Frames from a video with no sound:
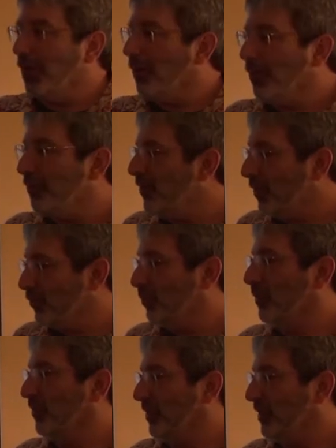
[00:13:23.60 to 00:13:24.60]
all false
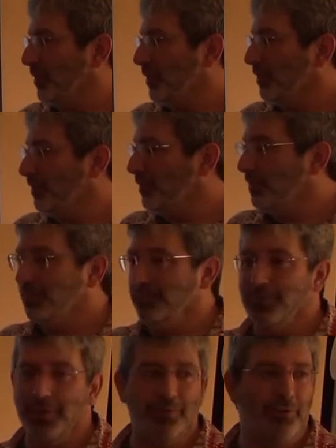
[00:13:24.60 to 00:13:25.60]
precision.
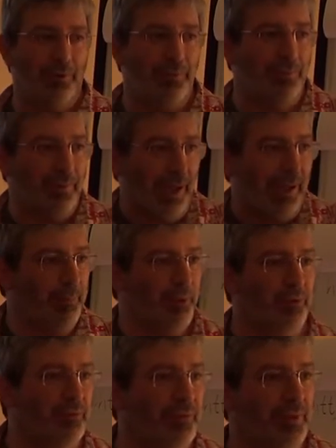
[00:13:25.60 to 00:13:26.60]
And so I
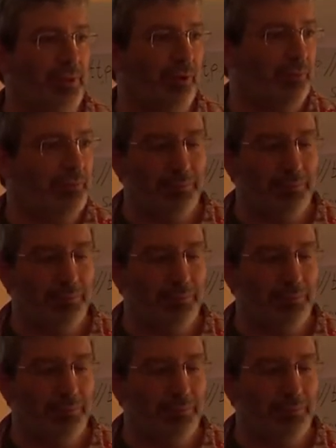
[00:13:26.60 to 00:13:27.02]
personally don't